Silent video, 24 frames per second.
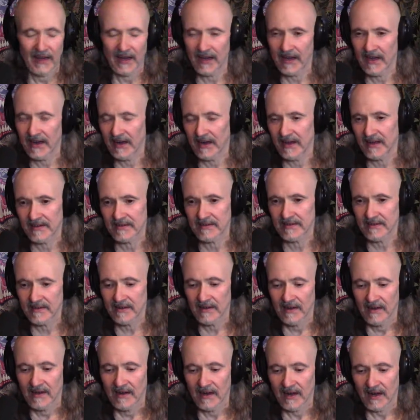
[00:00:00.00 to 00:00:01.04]
and
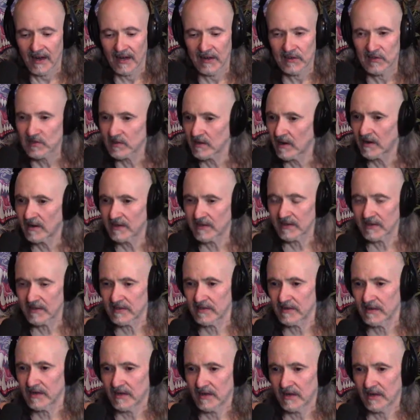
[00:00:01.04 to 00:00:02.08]
I
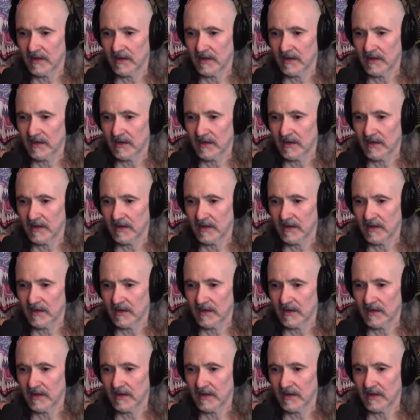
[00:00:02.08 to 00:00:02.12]
started.